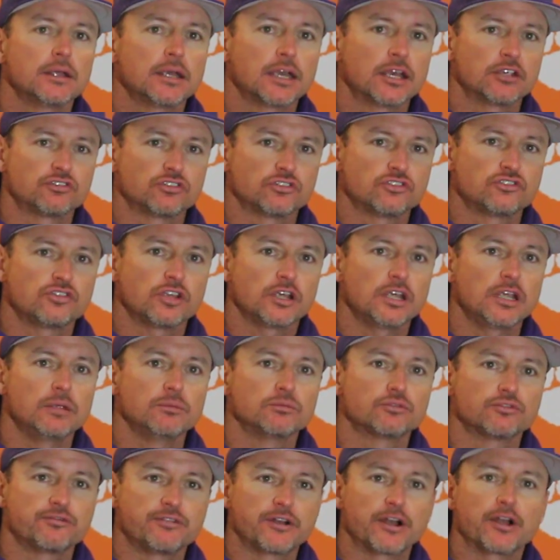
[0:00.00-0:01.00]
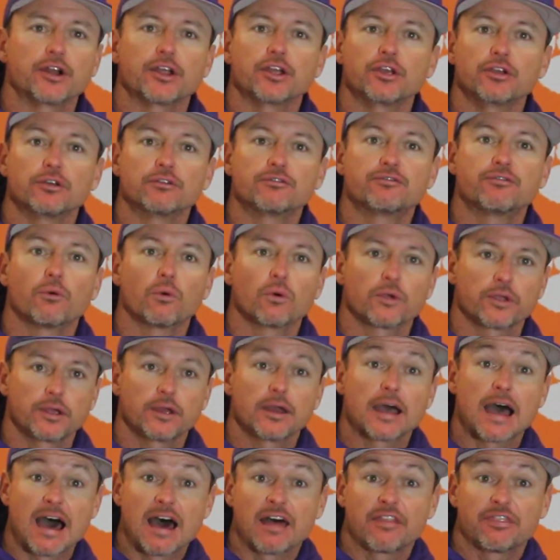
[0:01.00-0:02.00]
as a team is very good for
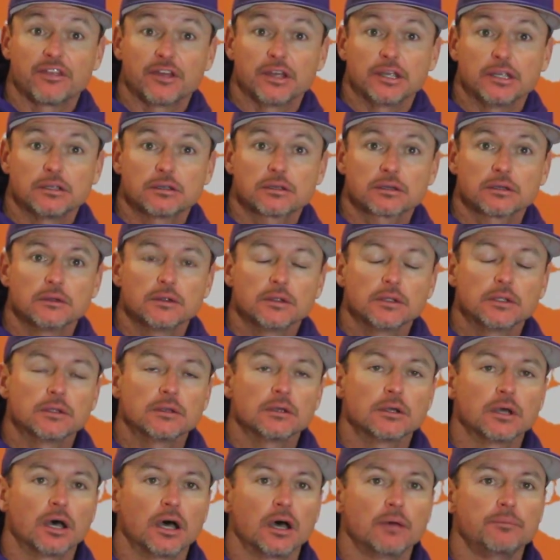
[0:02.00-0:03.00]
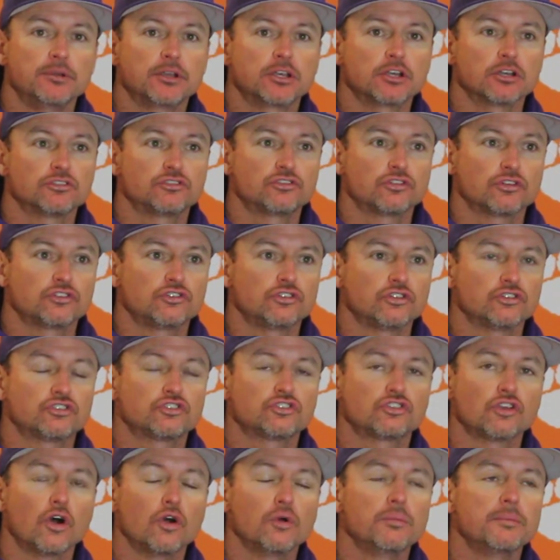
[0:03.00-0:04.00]
you, I think, because there's
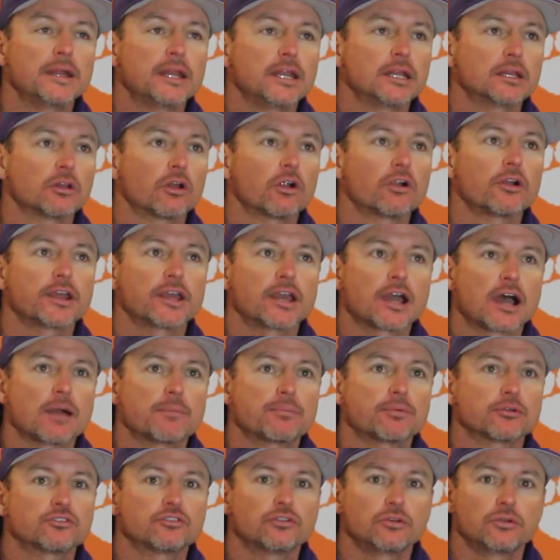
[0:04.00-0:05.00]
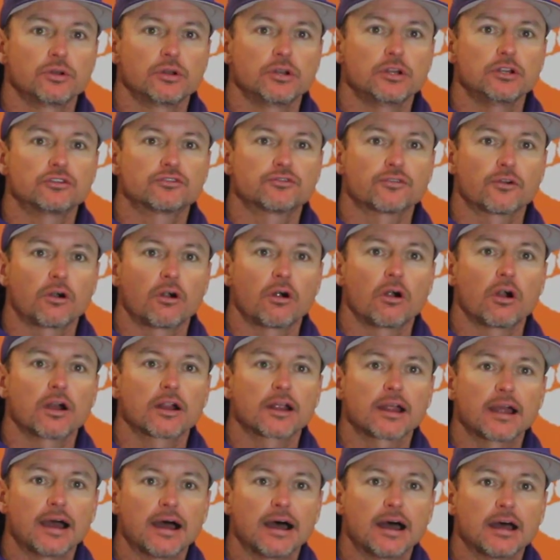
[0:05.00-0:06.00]
just so many learning opportunities for
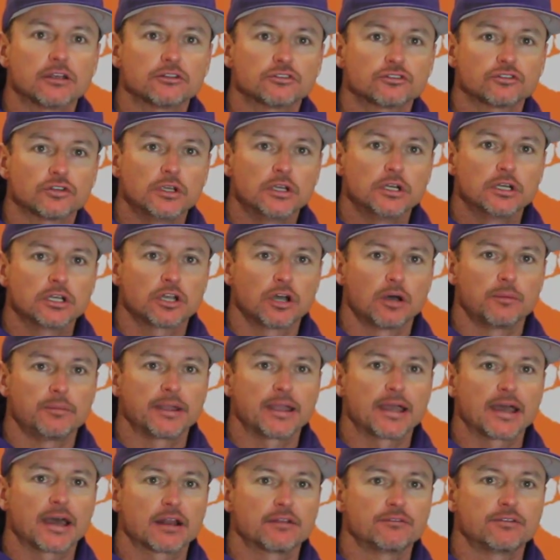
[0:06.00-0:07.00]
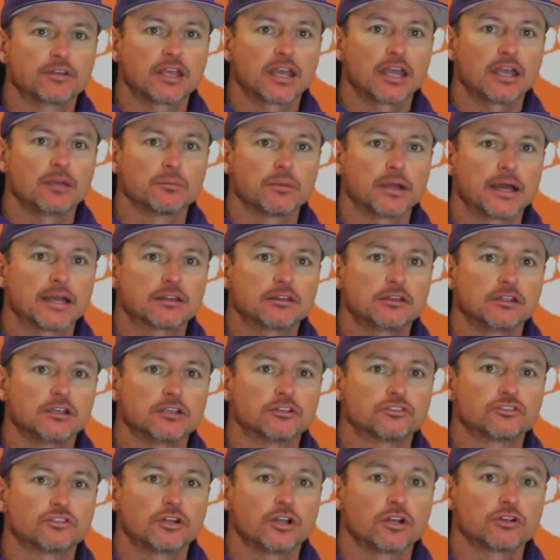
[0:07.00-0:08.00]
our guys coming out of a game like
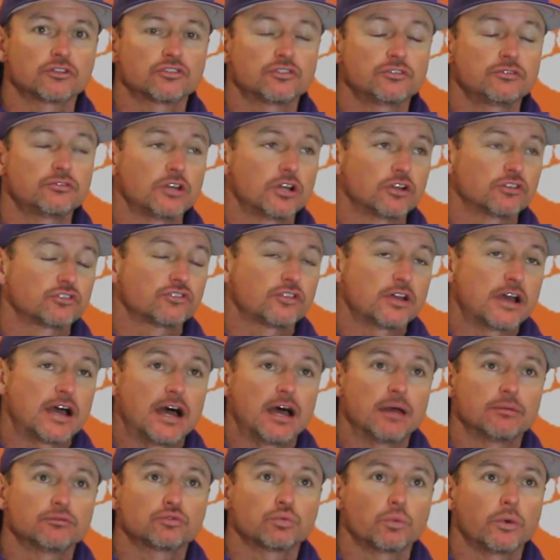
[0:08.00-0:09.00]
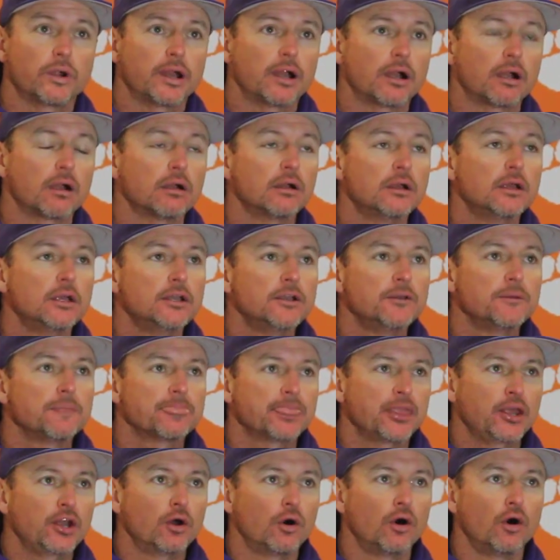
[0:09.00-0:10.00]
this. And there's times where,
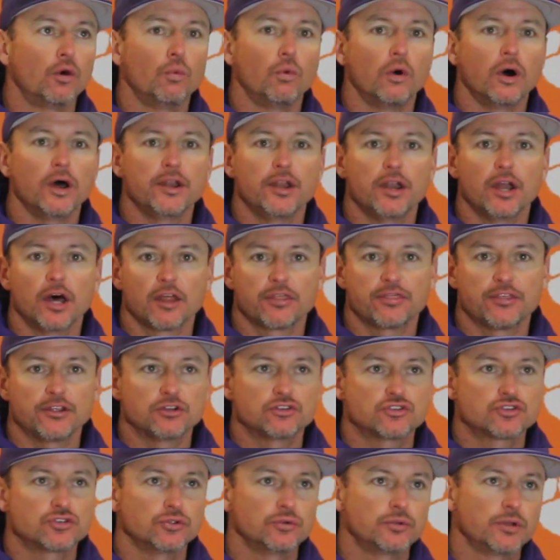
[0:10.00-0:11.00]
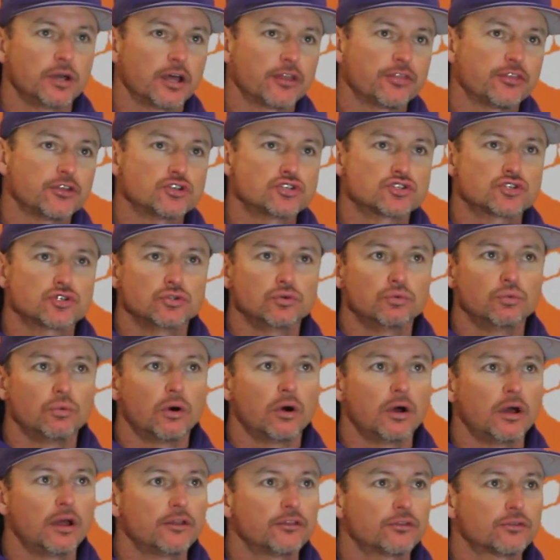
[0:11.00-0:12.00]
a 1-0, 2-0,
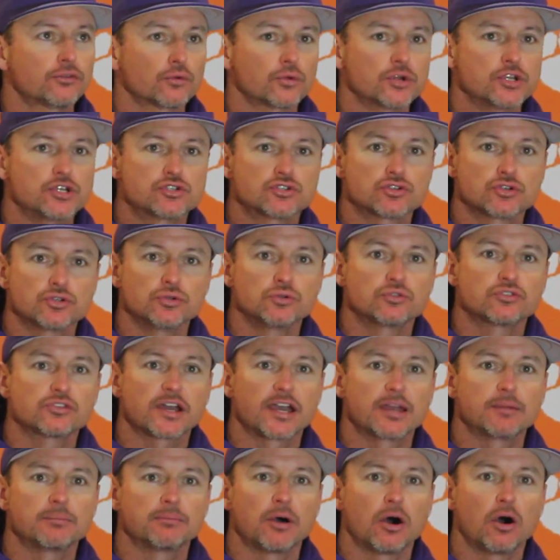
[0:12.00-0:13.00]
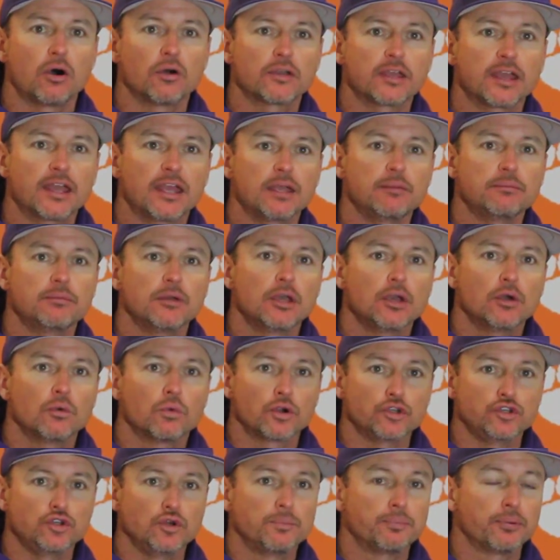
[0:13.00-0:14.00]
2-1, 3-2 type ball game
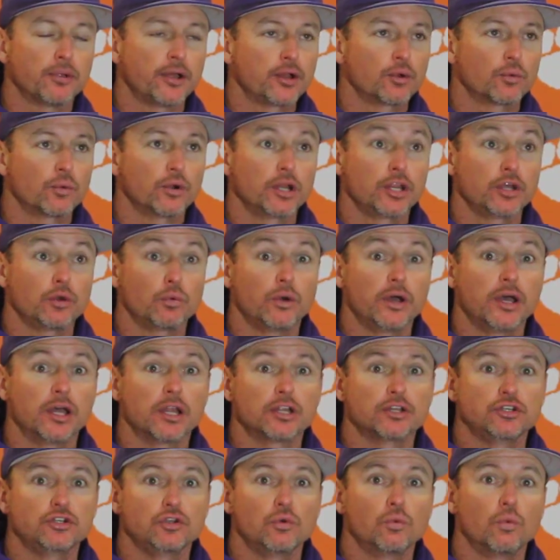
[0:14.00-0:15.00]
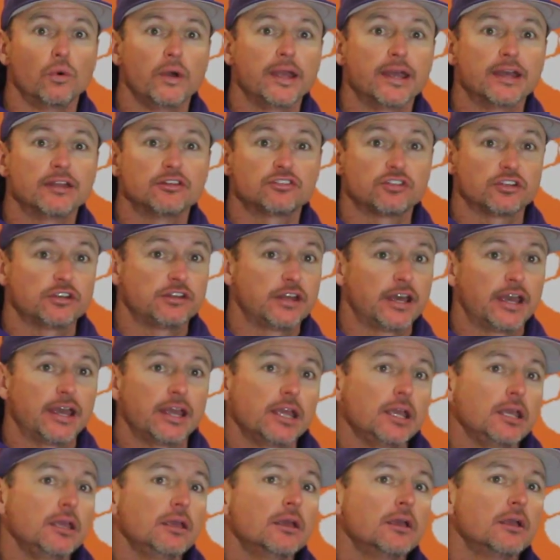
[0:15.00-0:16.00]
where you play really well and you win.
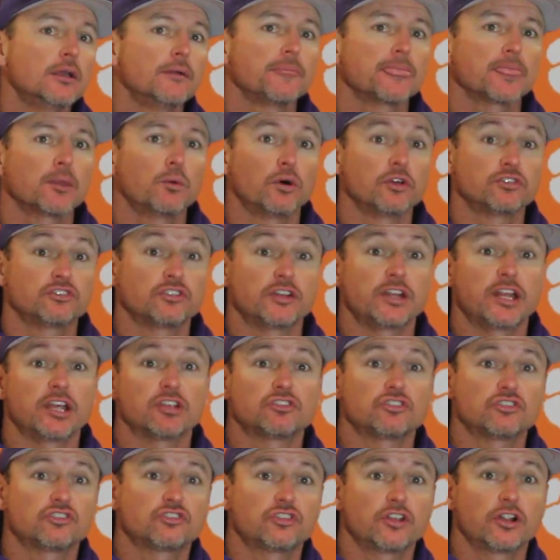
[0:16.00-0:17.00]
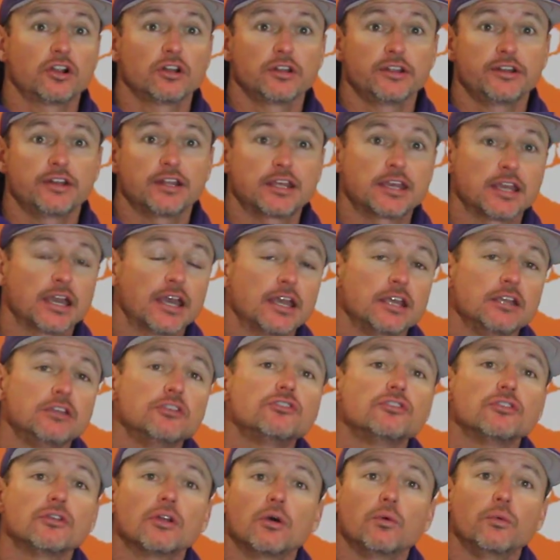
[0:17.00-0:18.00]
Today wasn't necessarily the
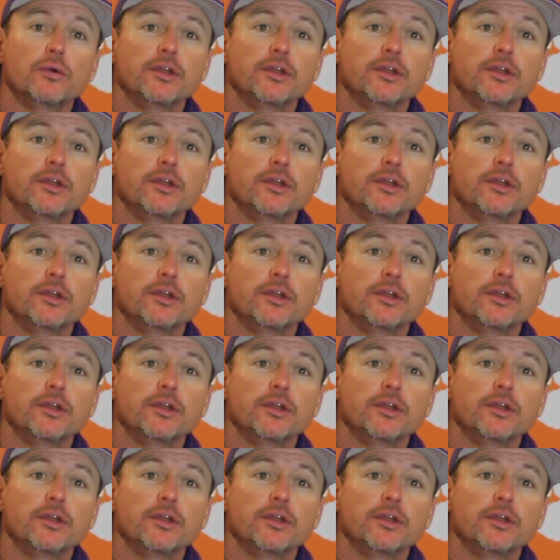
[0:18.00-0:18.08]
case.